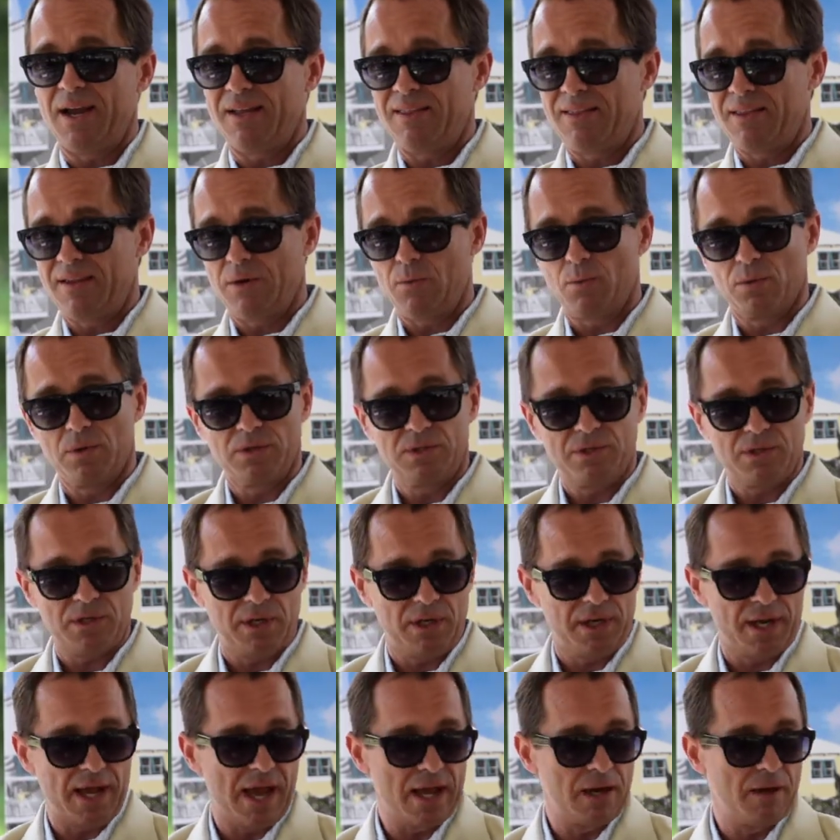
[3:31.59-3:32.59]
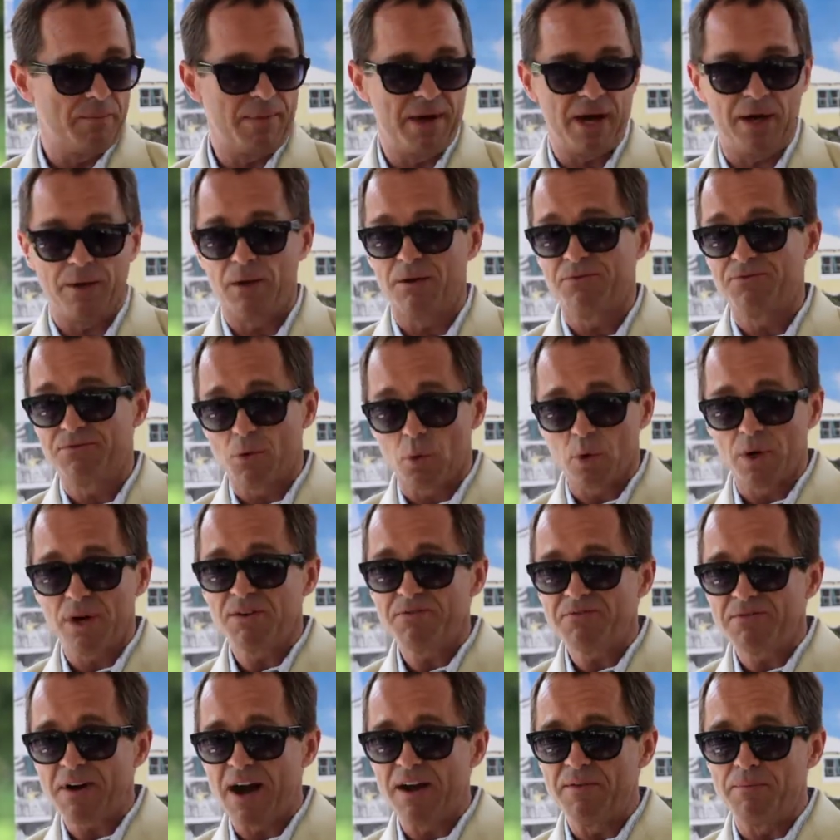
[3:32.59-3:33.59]
I think we're sitting at about a
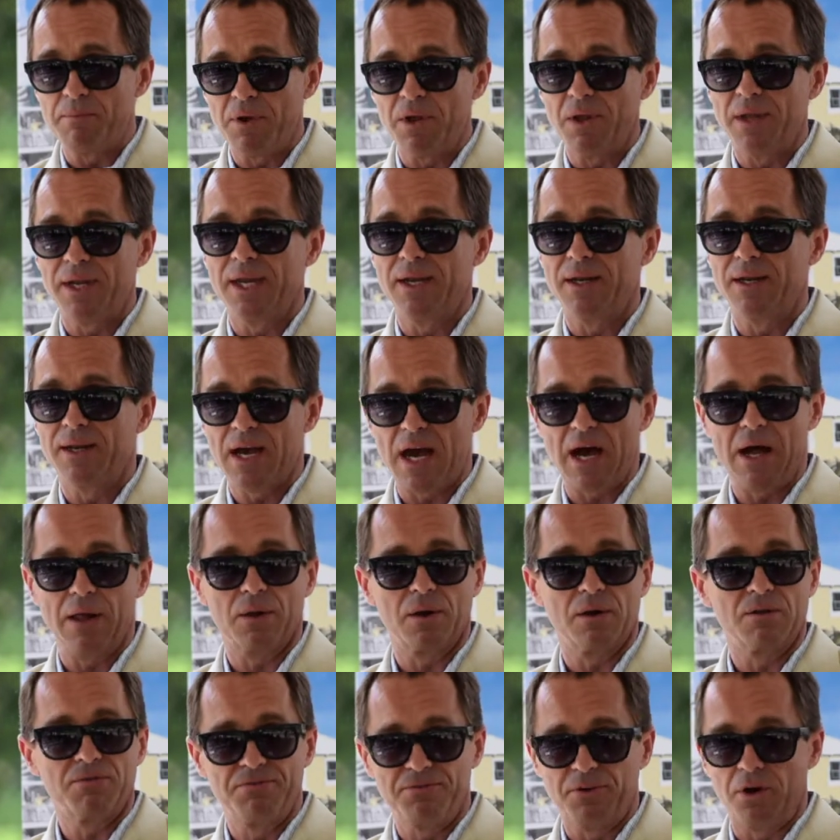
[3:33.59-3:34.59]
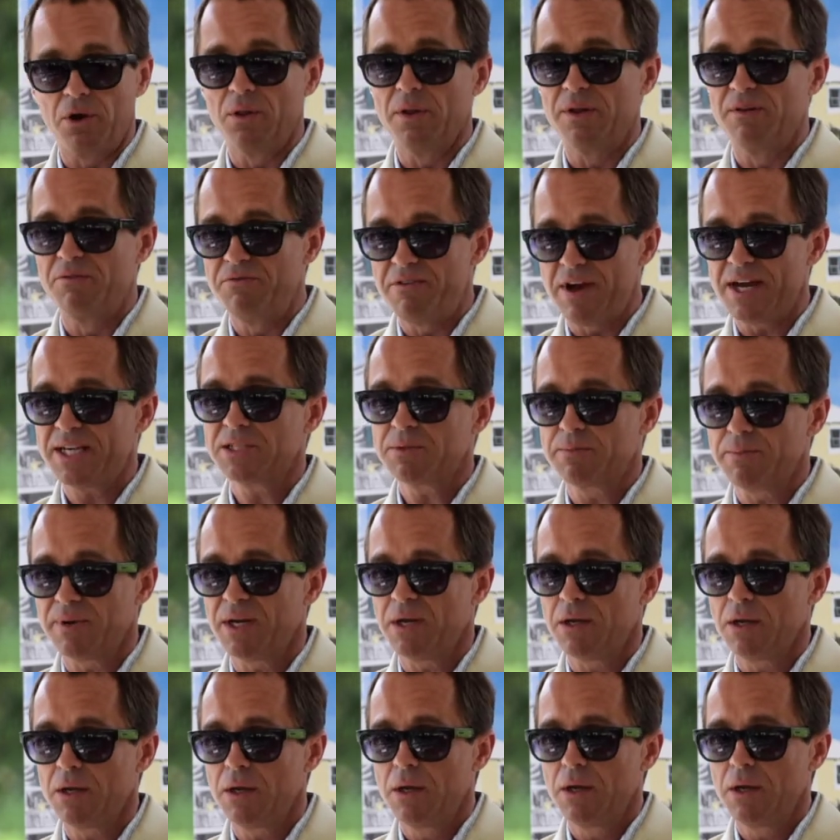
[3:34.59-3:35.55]
$45 million full investment